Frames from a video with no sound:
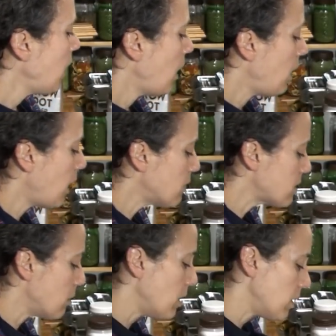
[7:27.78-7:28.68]
And now
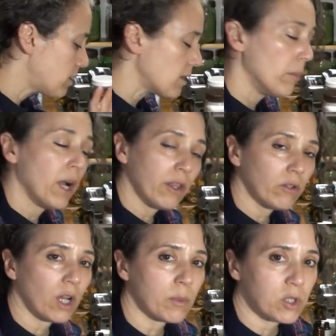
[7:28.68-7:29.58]
some
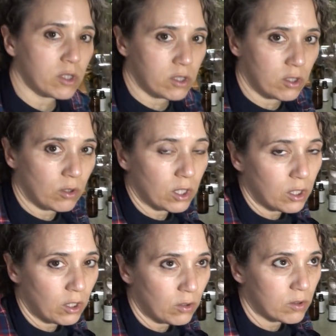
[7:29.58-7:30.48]
other options you can
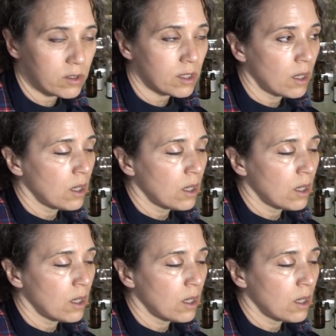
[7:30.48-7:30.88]
use.